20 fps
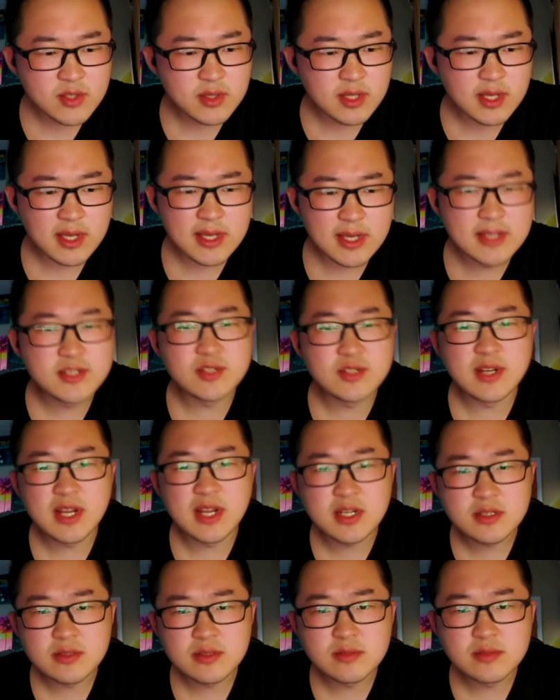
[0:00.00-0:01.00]
an
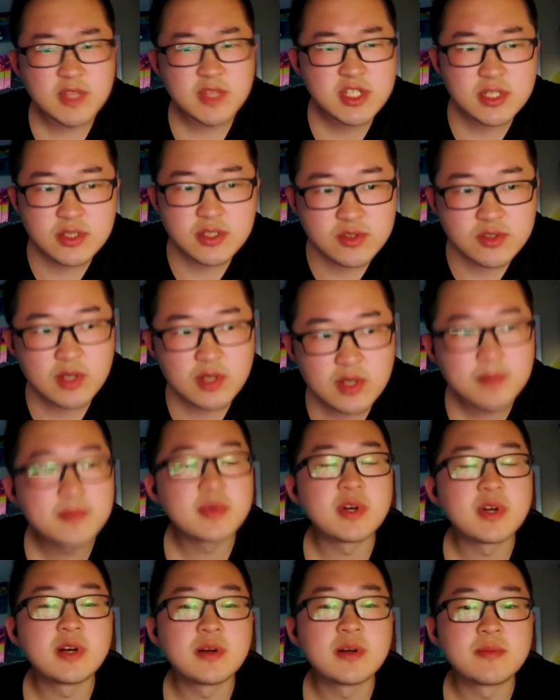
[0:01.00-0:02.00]
international mission trip
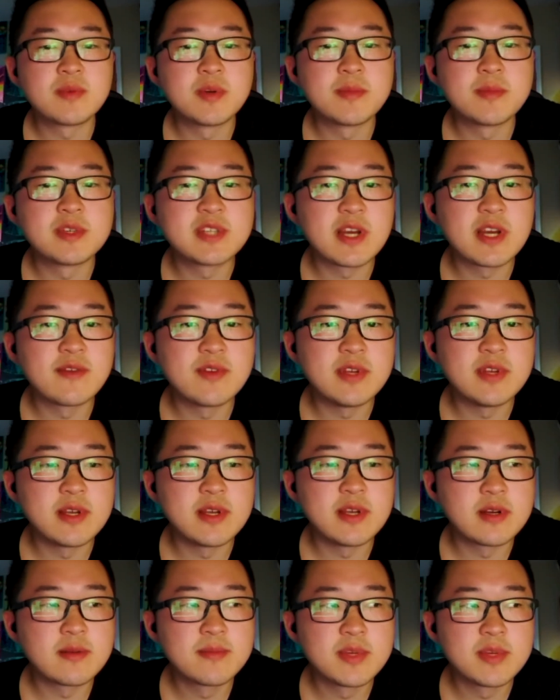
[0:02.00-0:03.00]
pretty much every
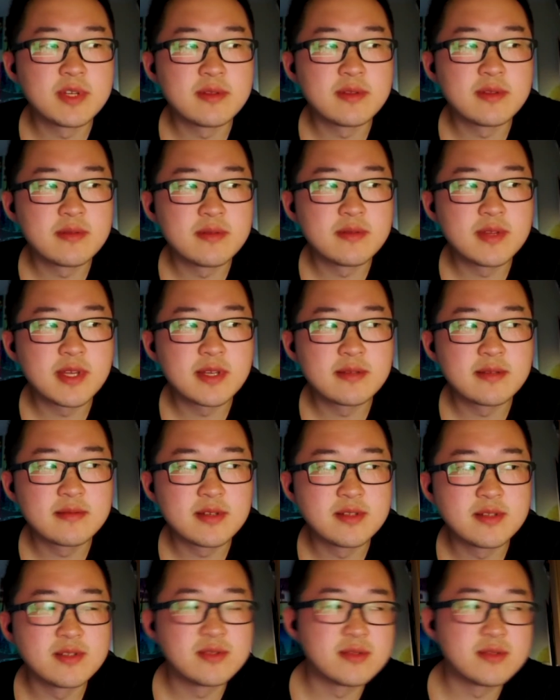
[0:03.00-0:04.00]
year, but they
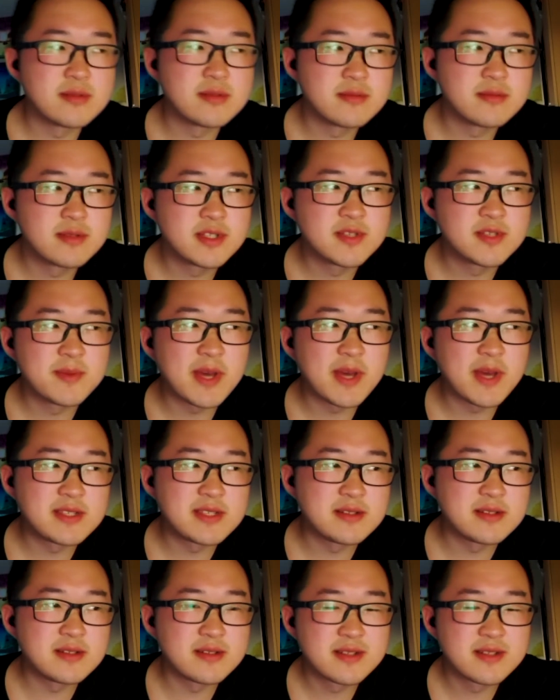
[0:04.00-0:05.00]
couldn't do it this past
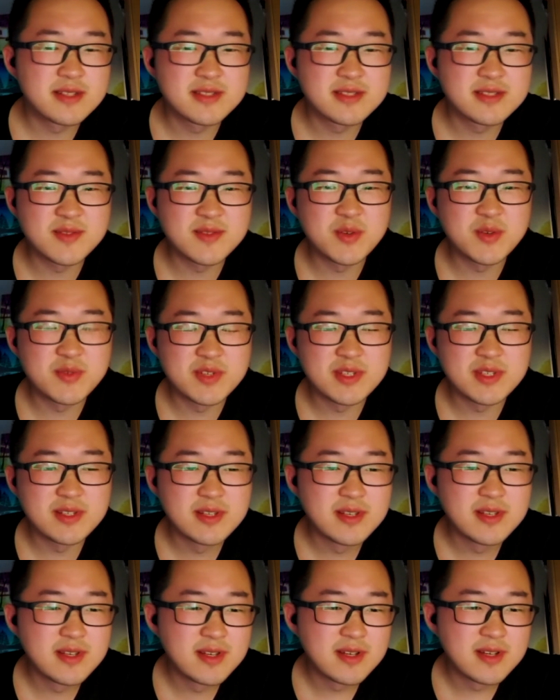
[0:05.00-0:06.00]
year because of COVID.
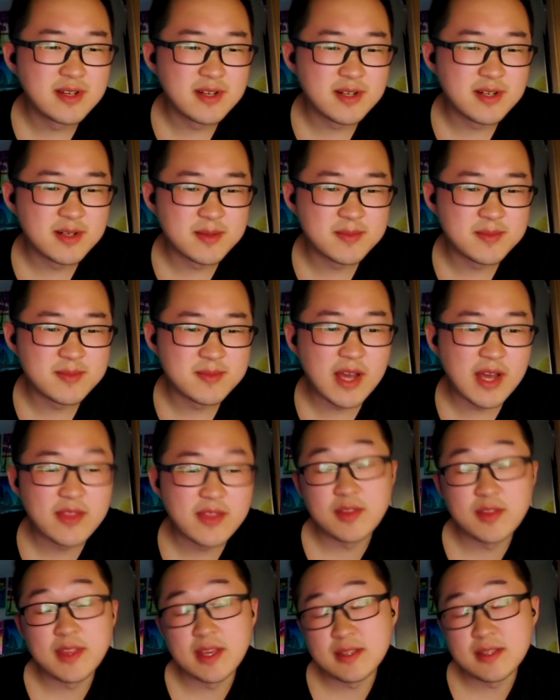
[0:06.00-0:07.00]
I
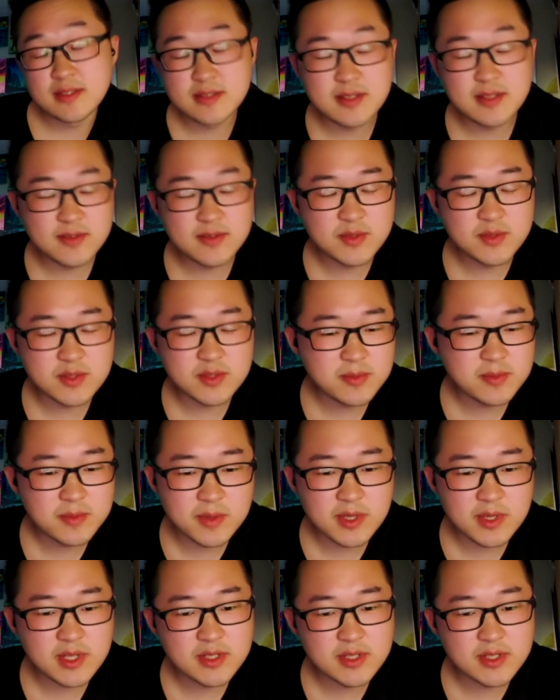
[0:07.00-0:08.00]
thought that stuff was
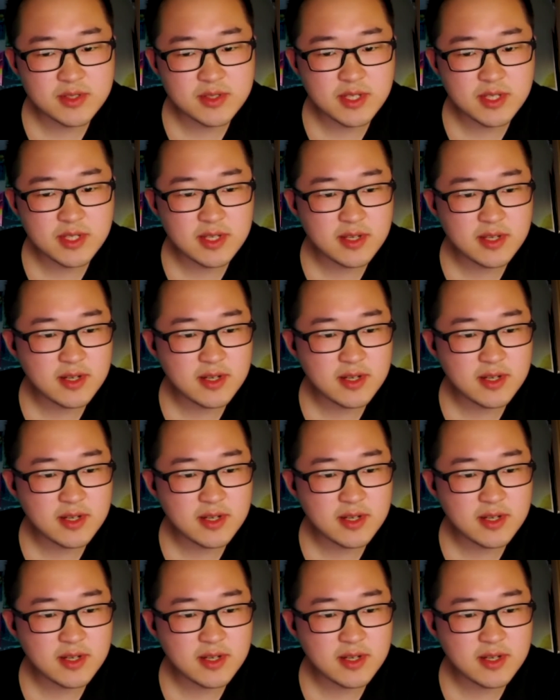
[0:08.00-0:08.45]
pretty interesting.